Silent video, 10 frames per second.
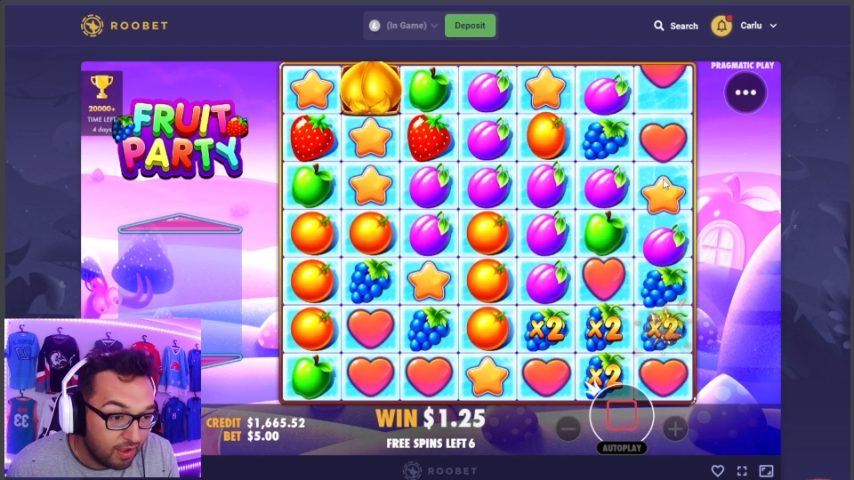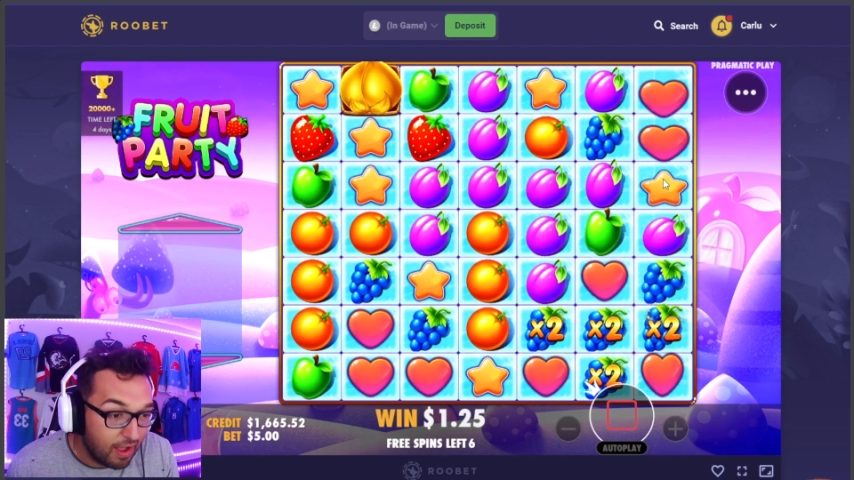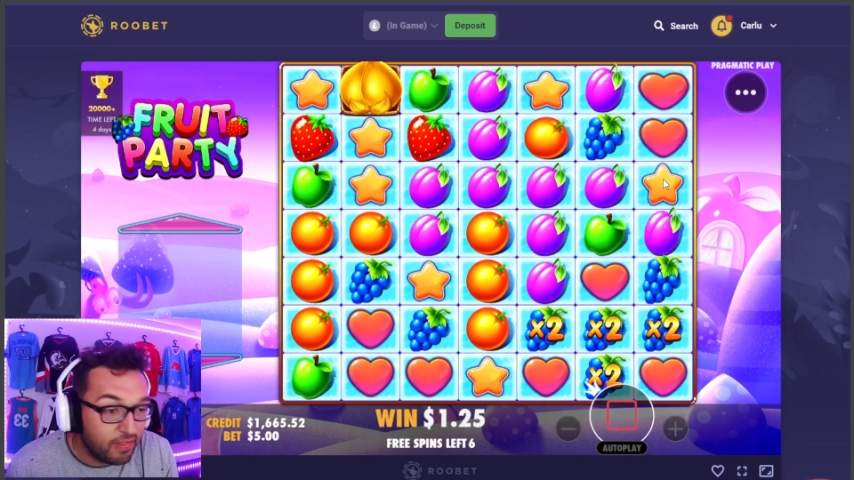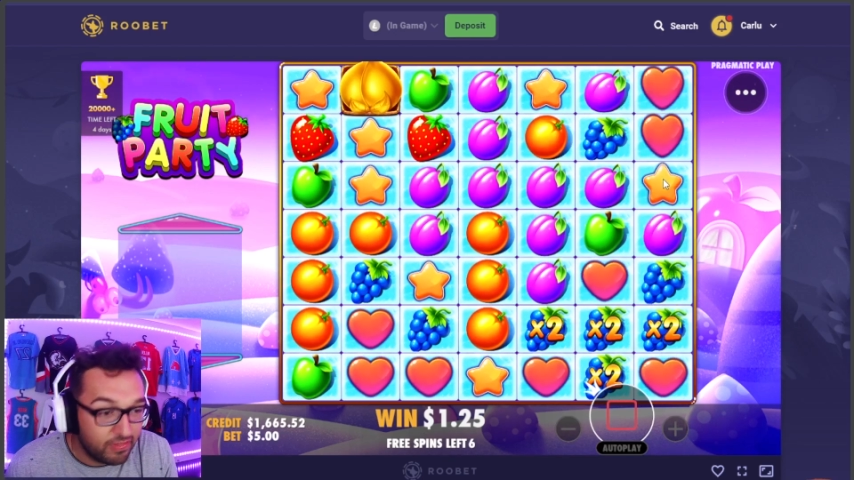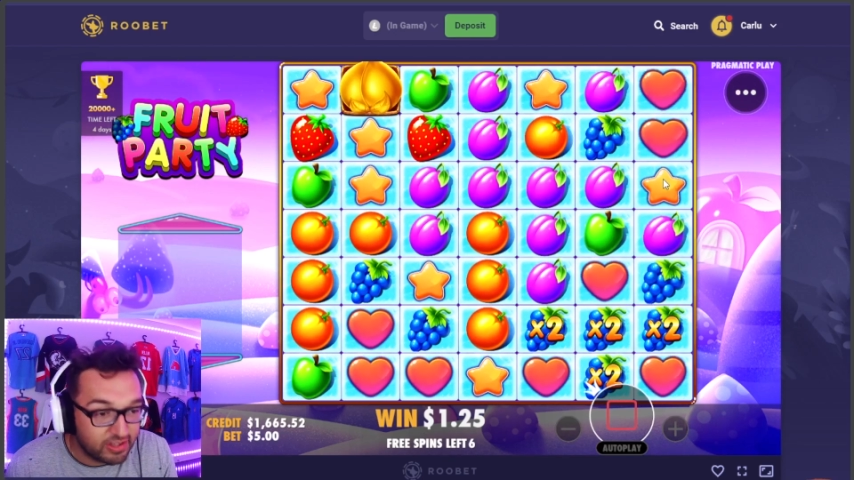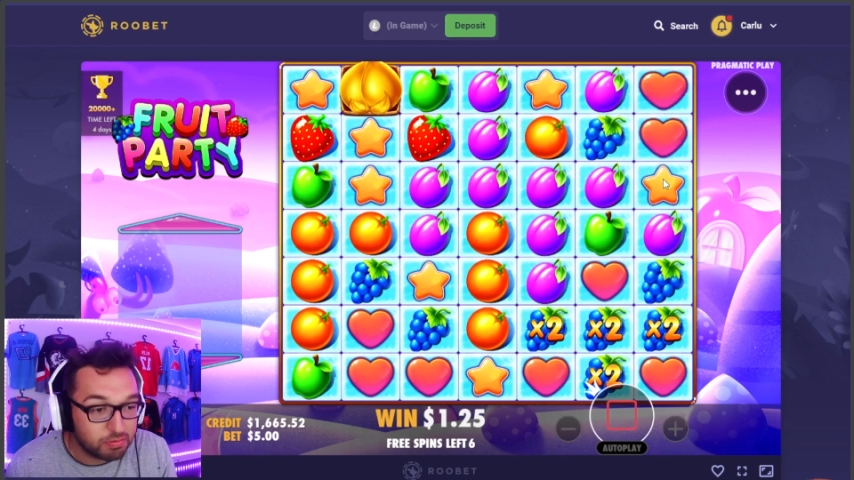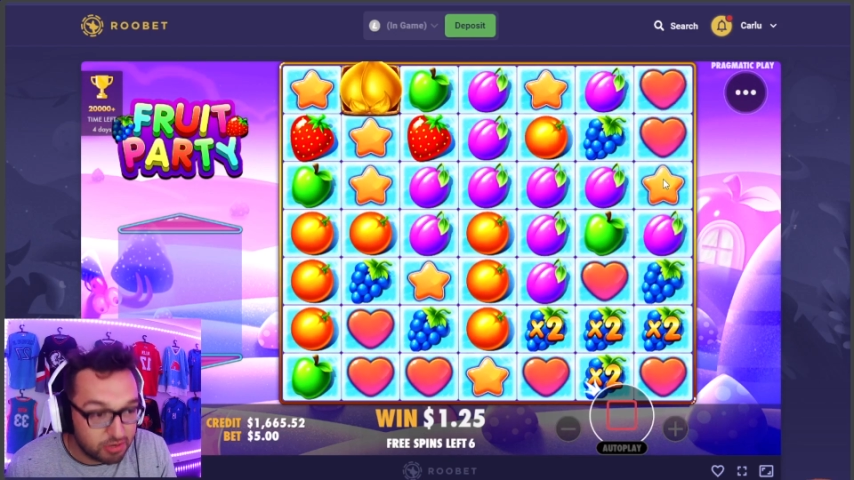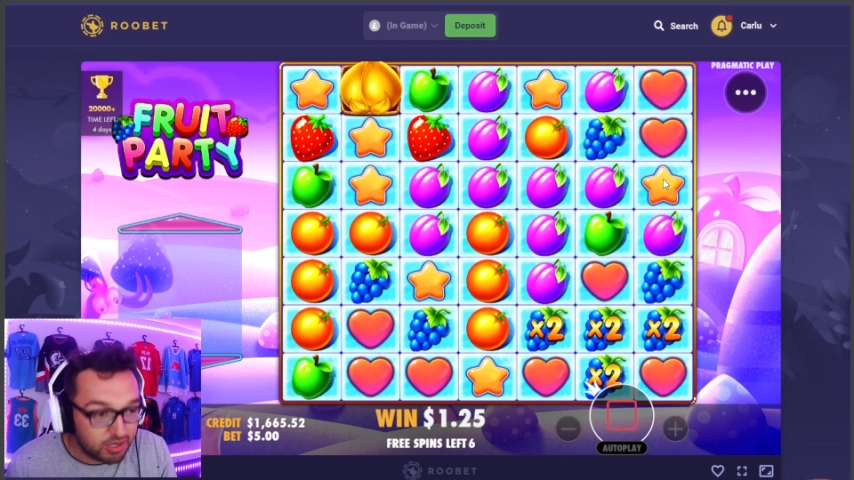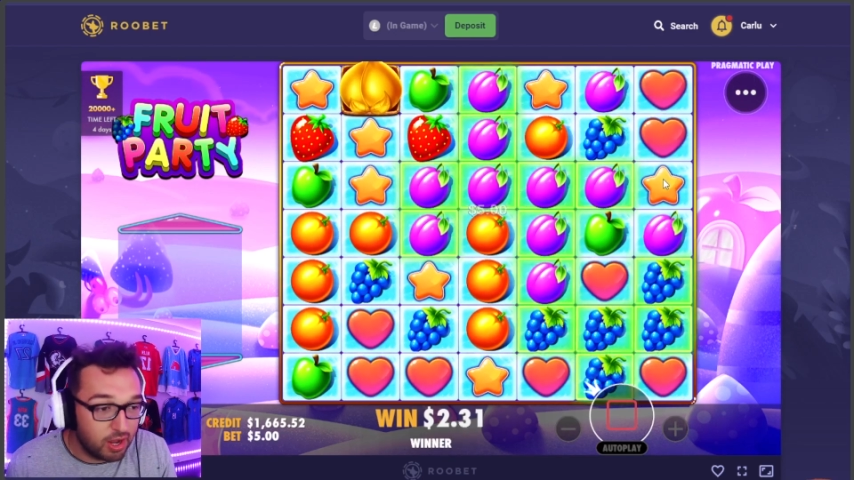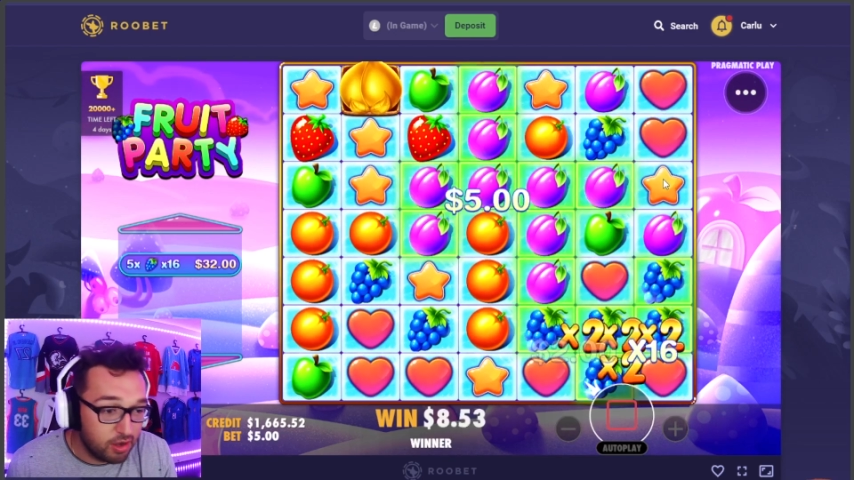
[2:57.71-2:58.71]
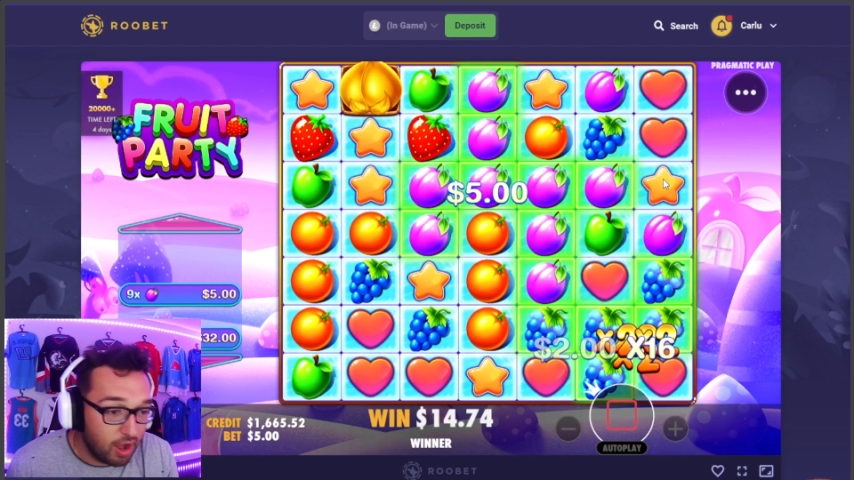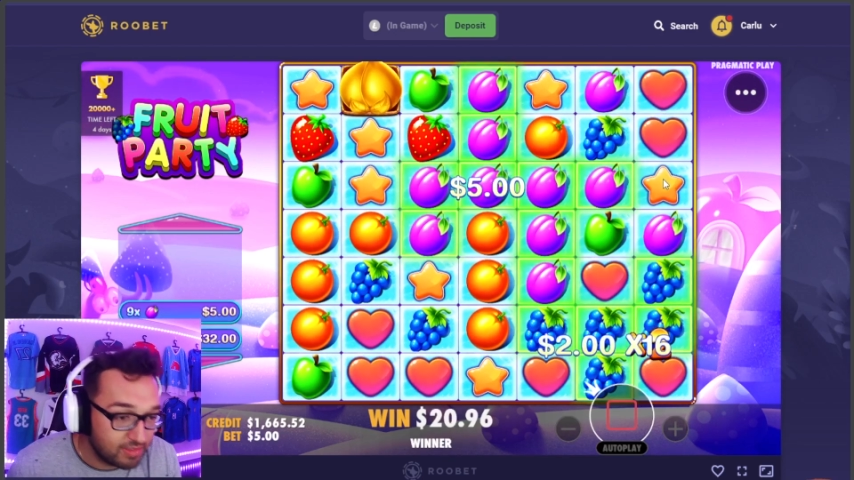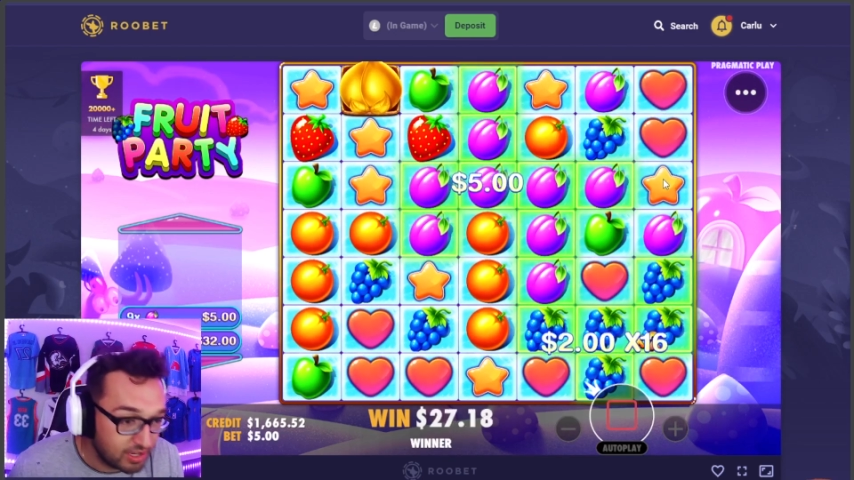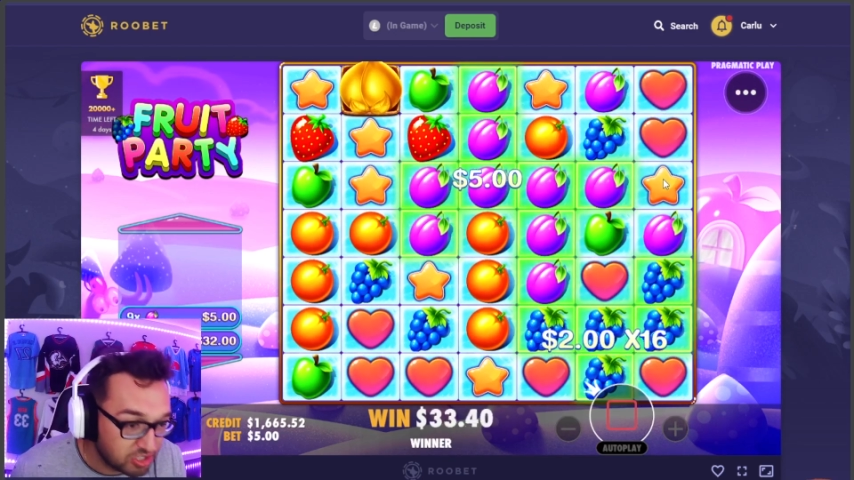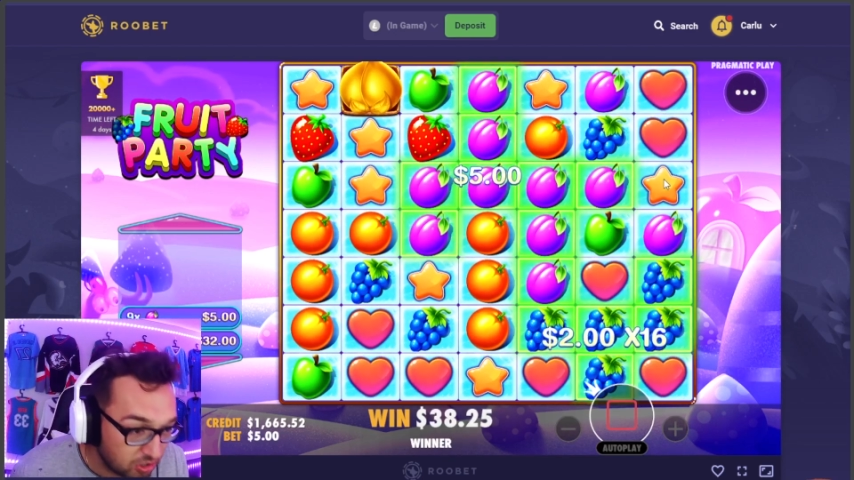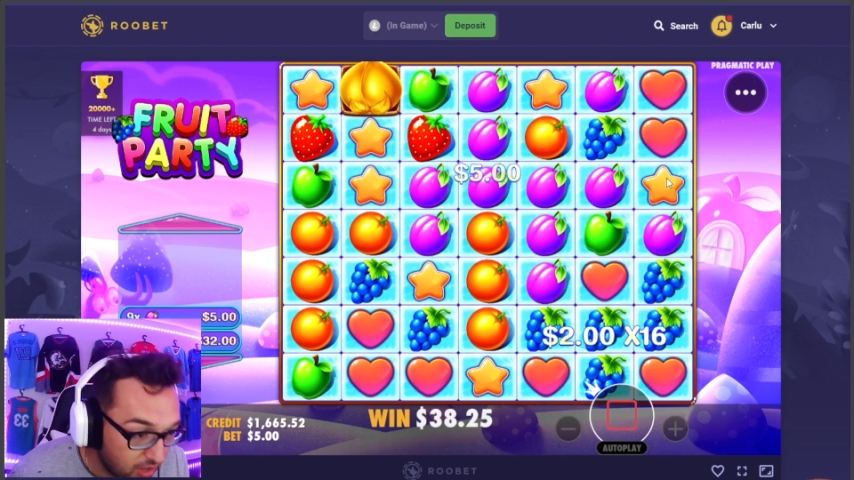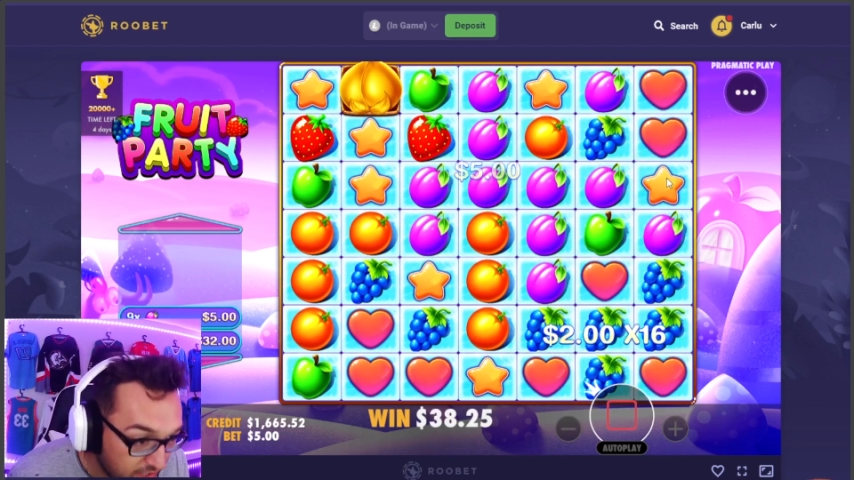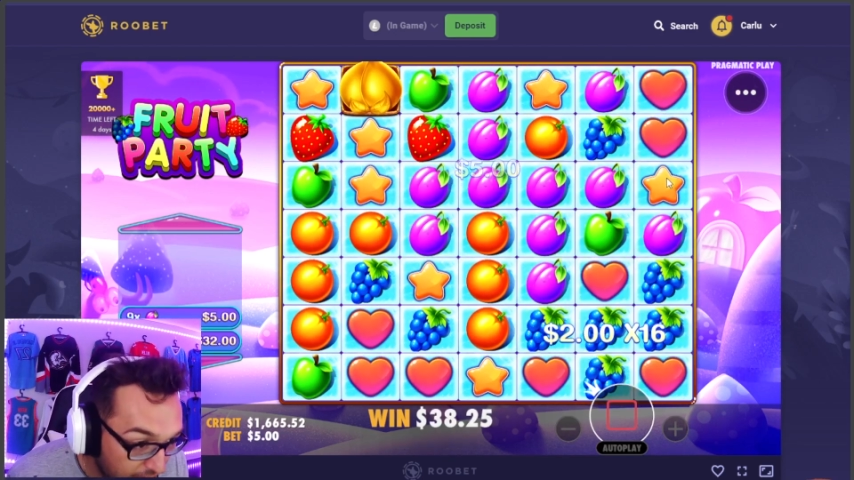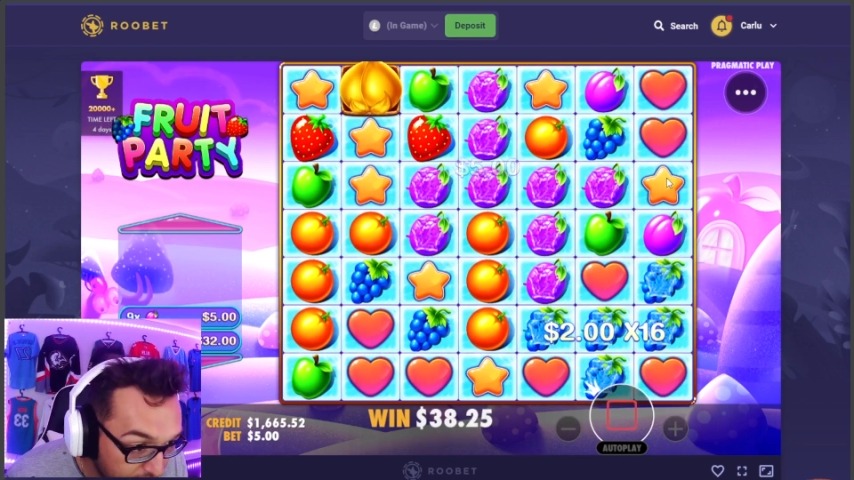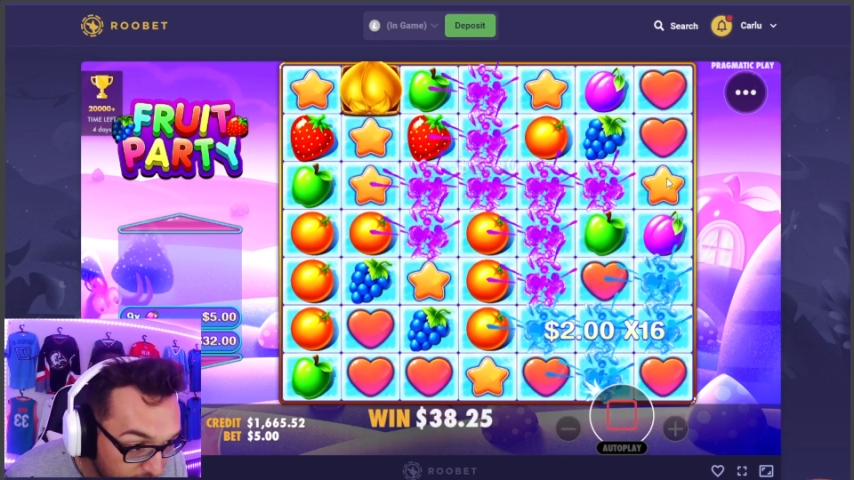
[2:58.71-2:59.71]
And then that's when you got to not test your luck
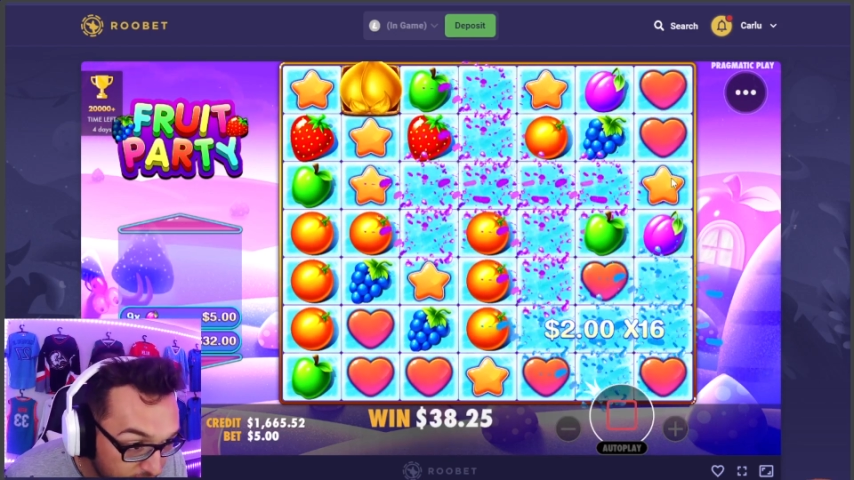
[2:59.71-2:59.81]
after.